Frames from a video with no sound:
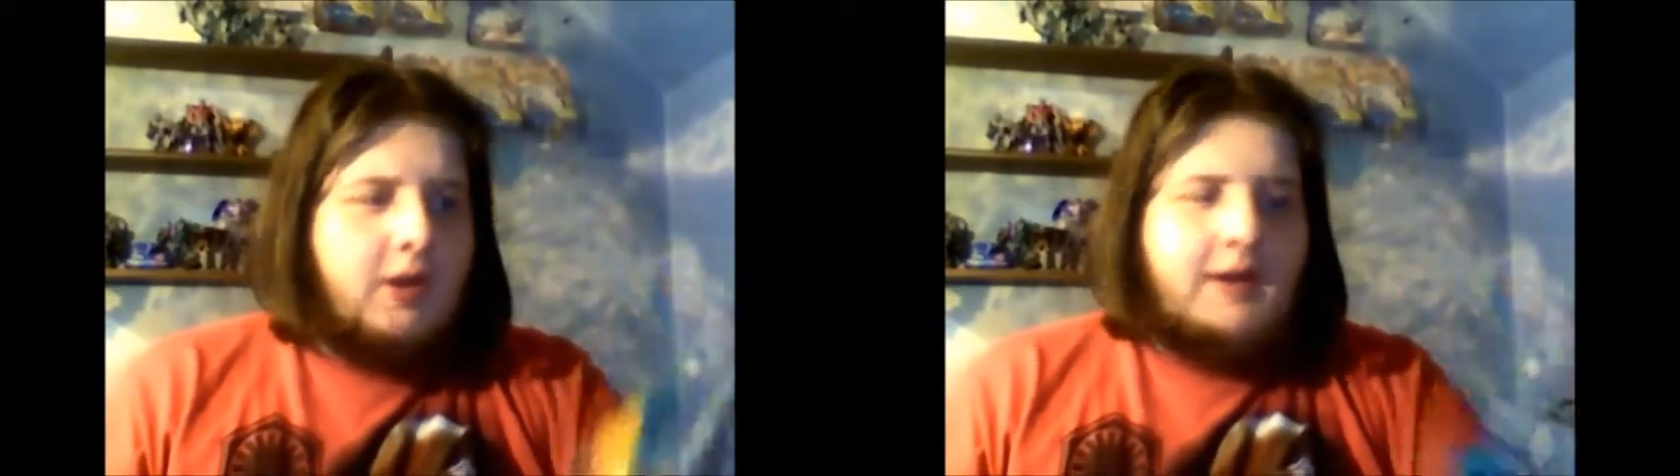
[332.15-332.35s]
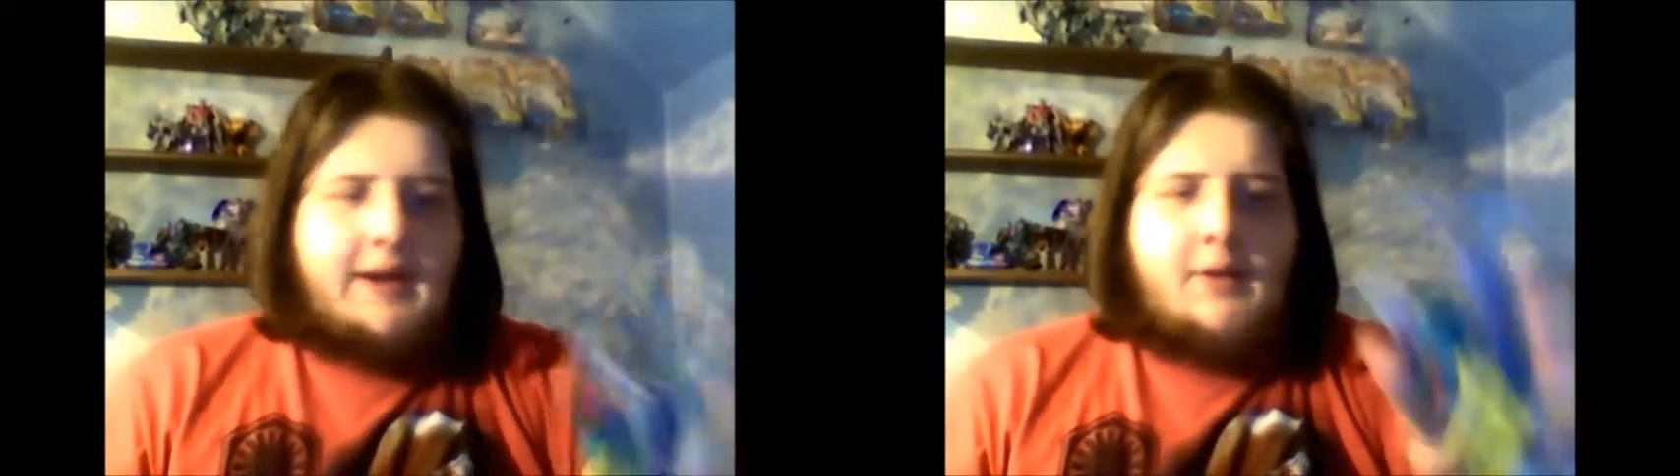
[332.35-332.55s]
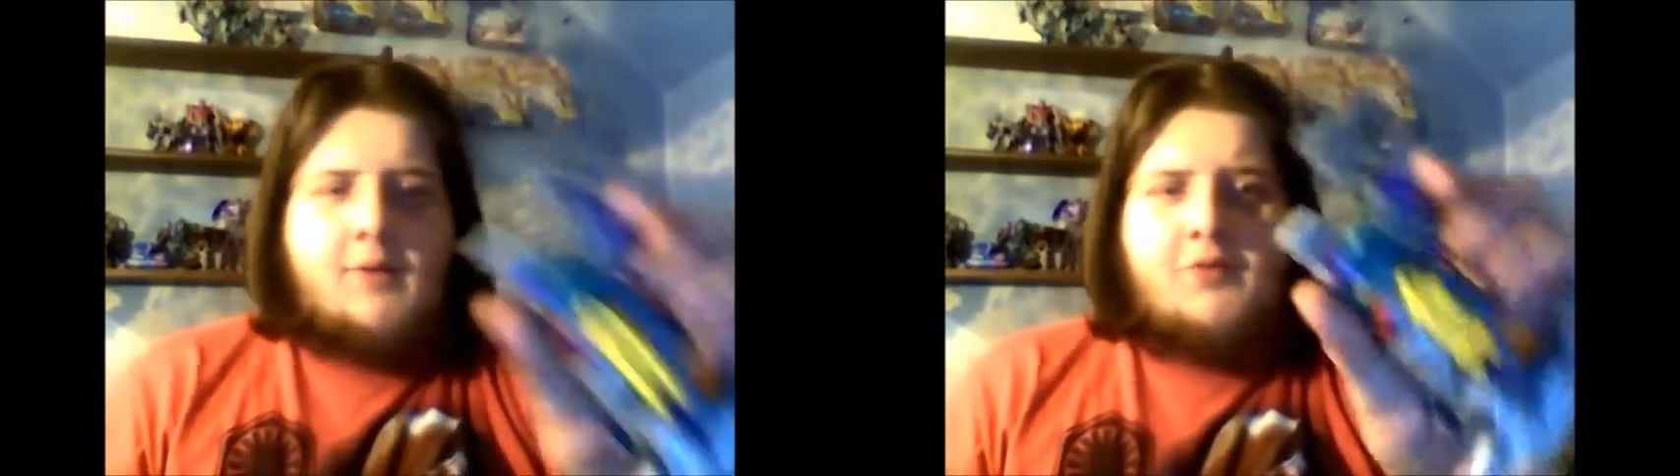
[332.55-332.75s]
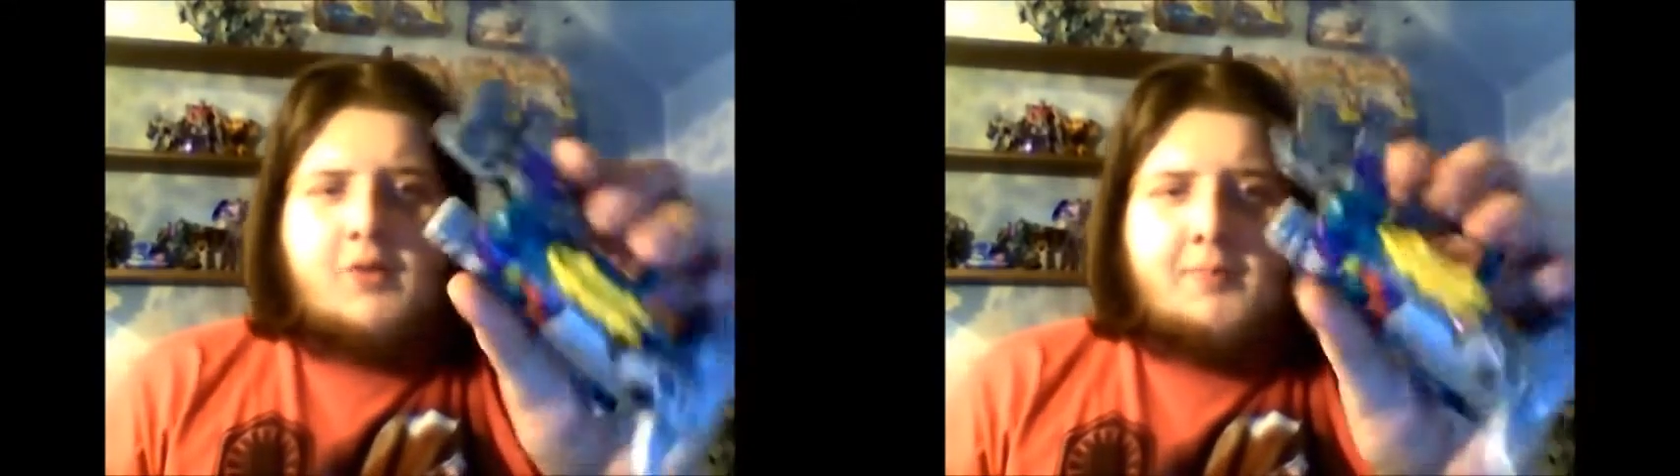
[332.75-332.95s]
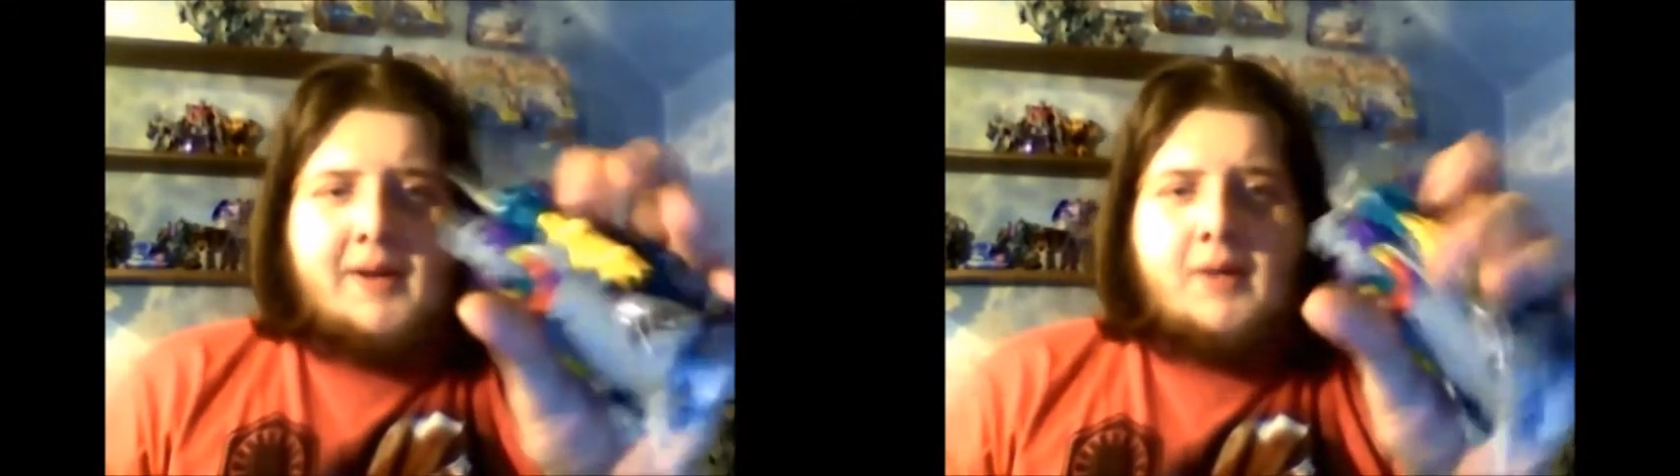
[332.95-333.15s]
Now you have the
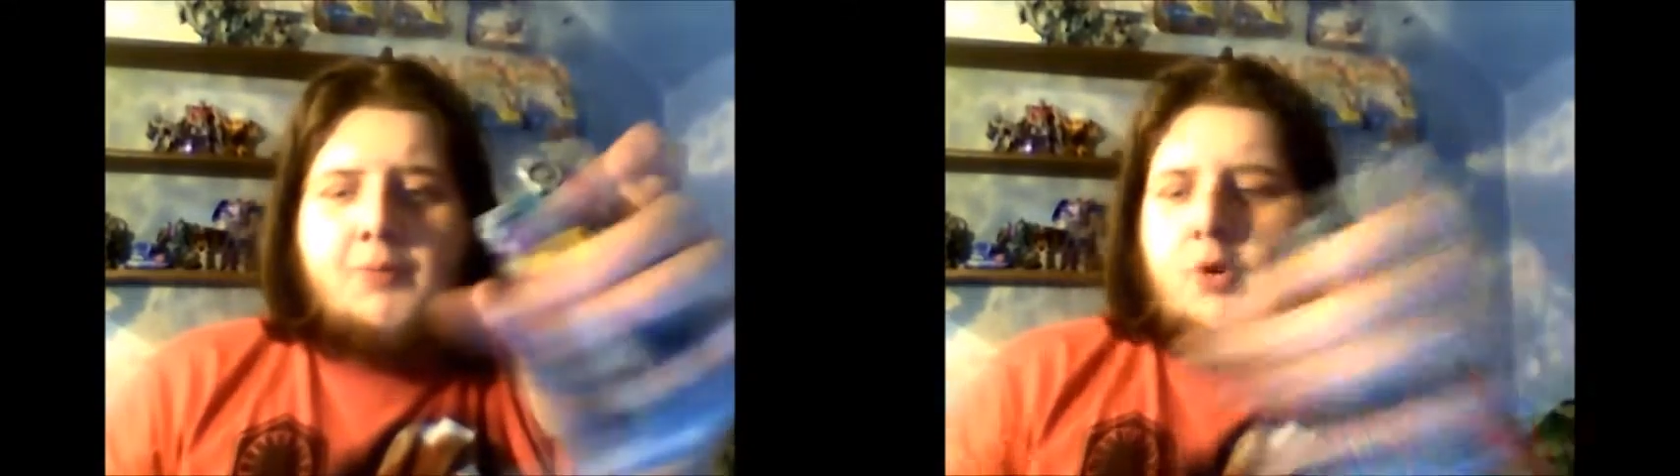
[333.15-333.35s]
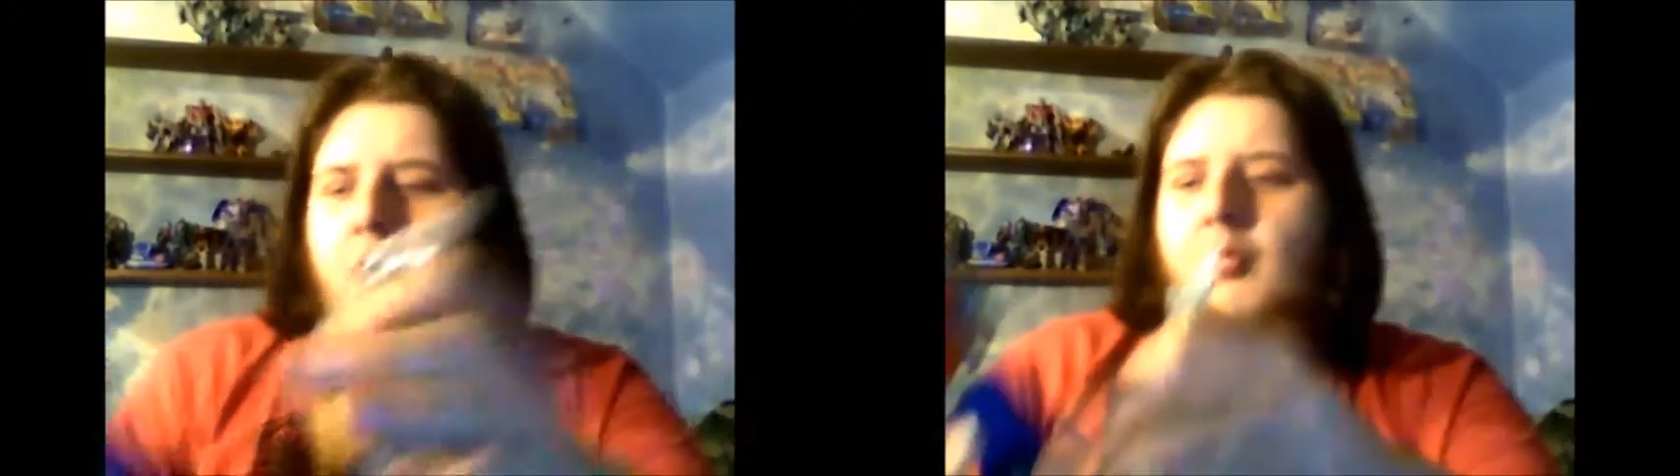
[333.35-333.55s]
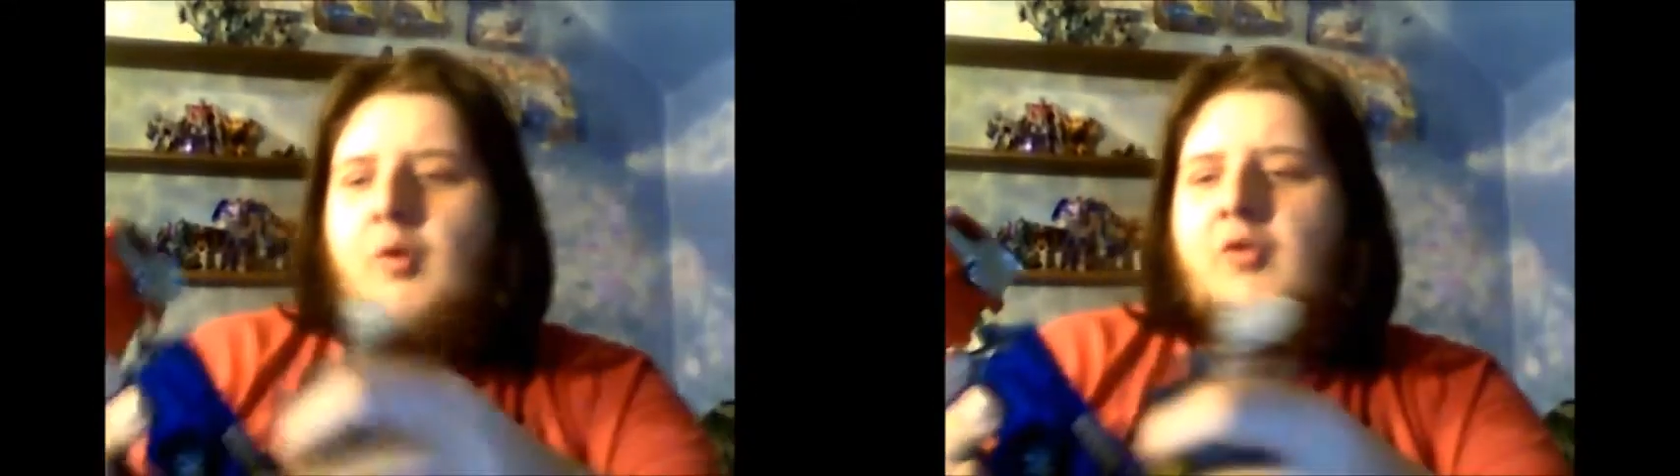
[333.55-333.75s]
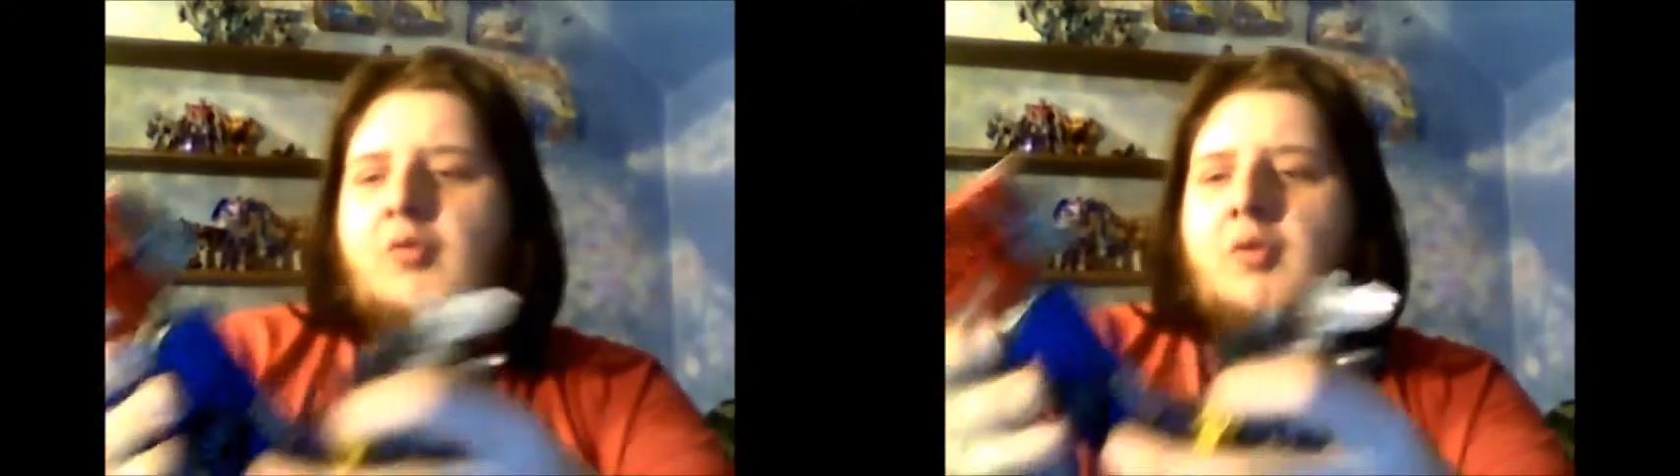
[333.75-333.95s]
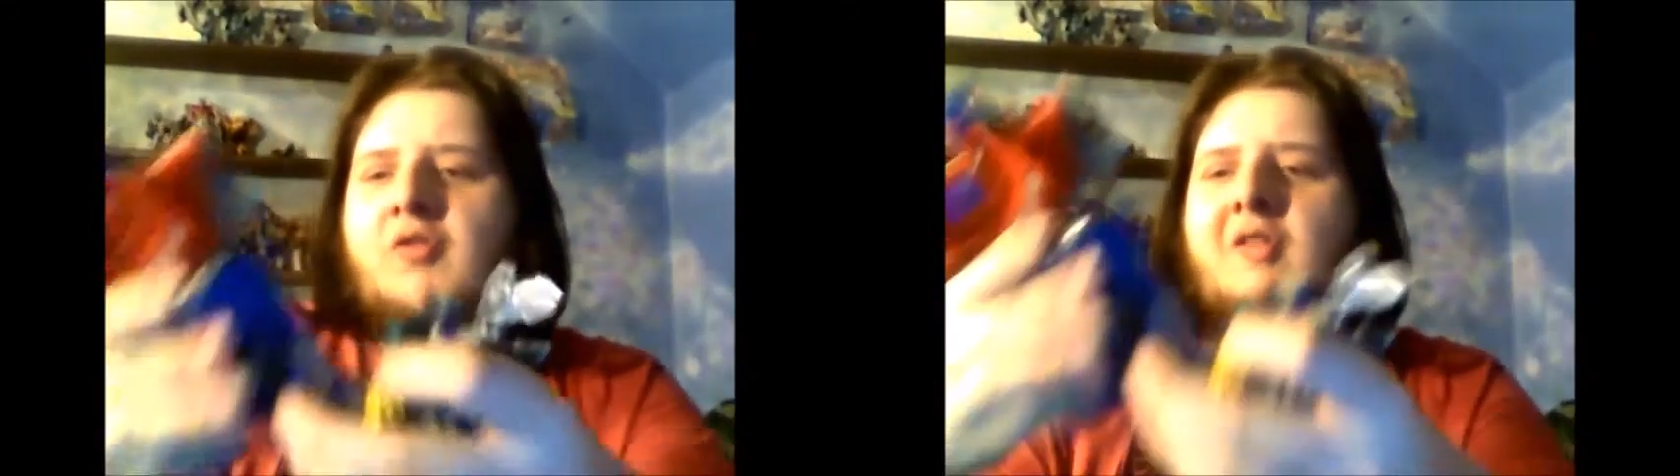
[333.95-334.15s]
combiner port, which
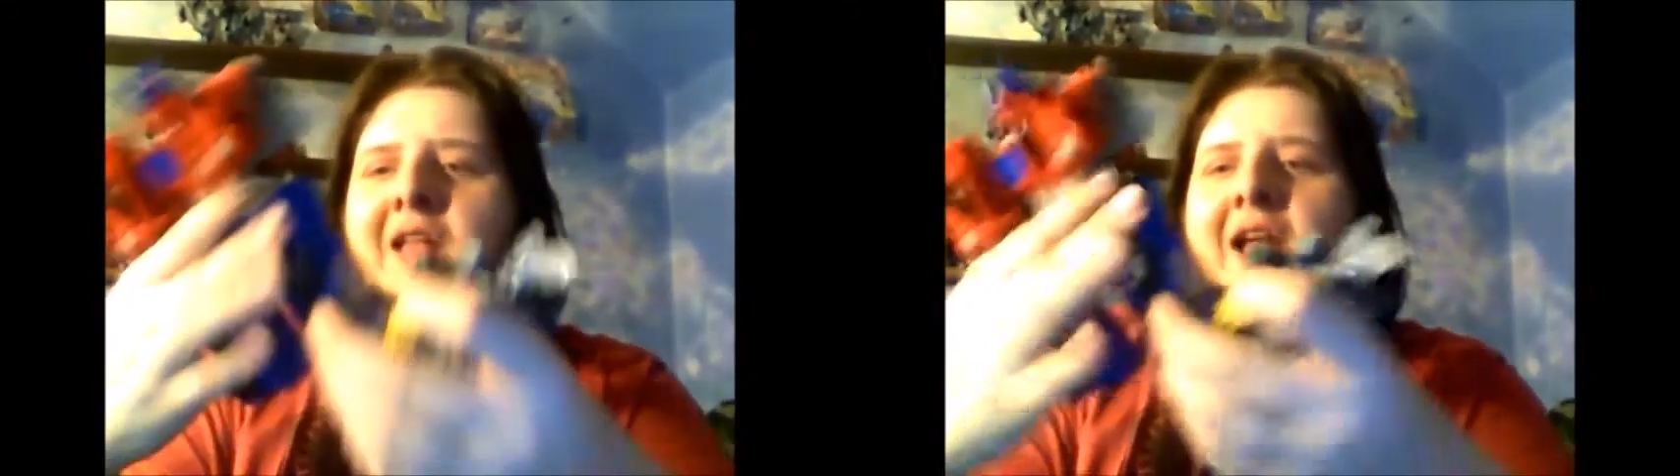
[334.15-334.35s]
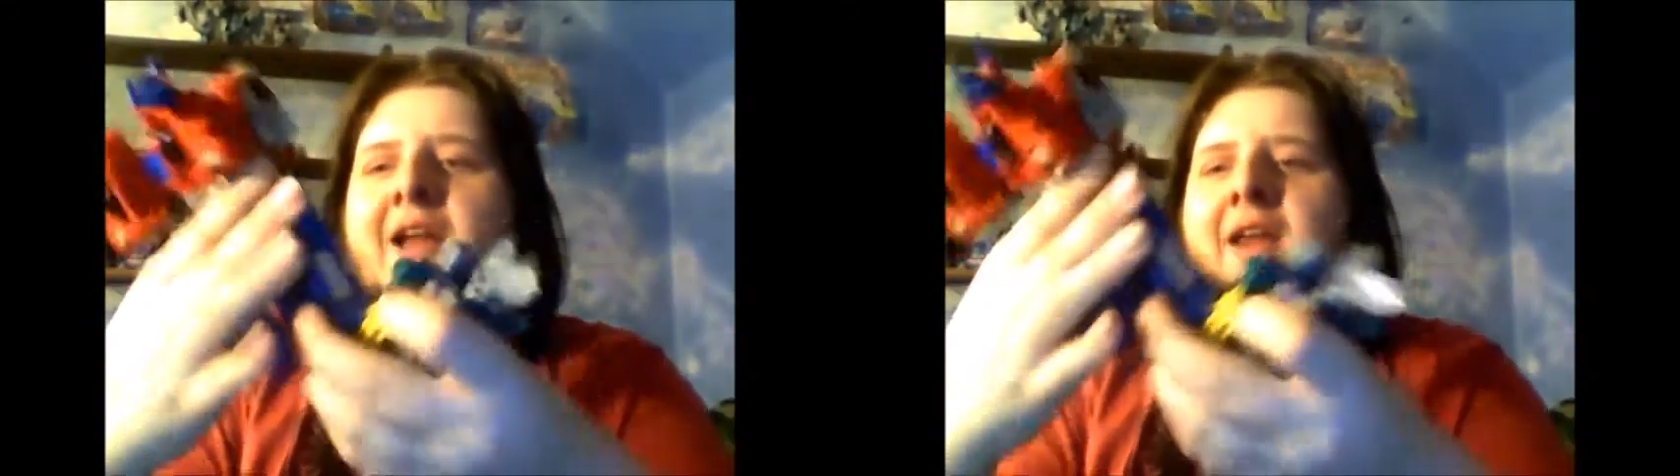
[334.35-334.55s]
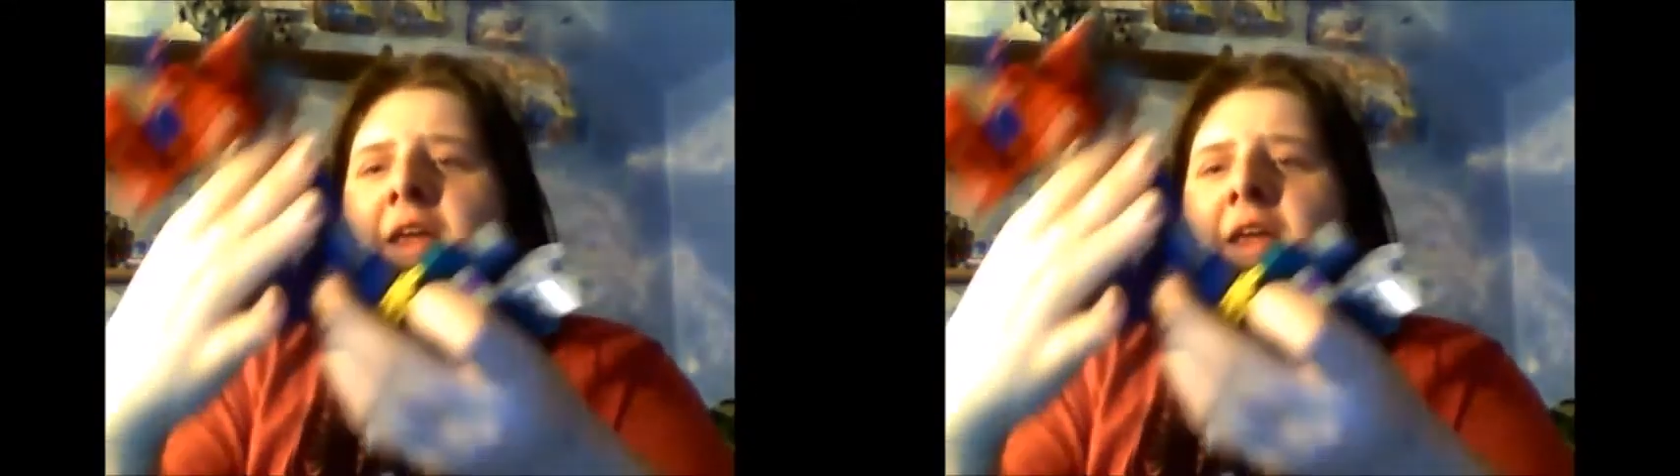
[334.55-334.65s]
will slide